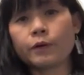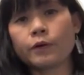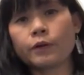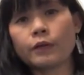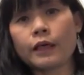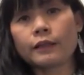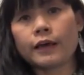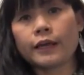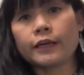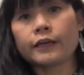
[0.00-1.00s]
people
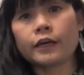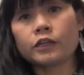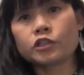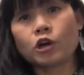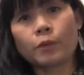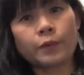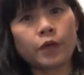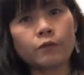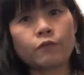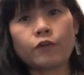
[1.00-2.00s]
like uh,
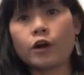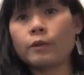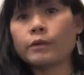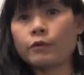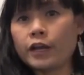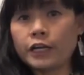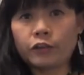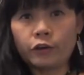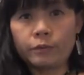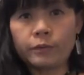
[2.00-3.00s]
Scorpion from
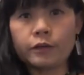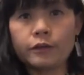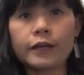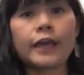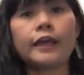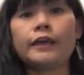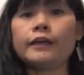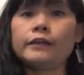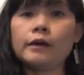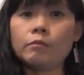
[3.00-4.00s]
Reading Thermal
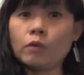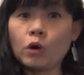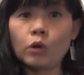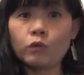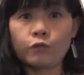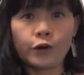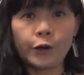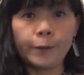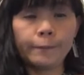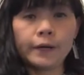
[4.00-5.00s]
and a mole
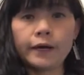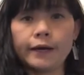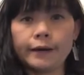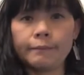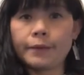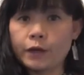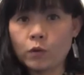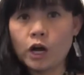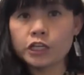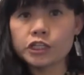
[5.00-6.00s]
from uh, Bake
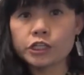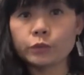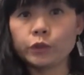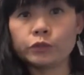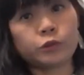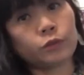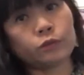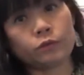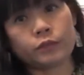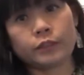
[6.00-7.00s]
Watch would
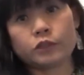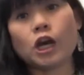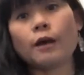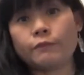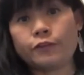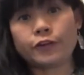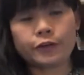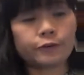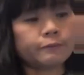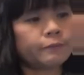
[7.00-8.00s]
do the job for
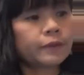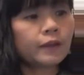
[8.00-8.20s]
you.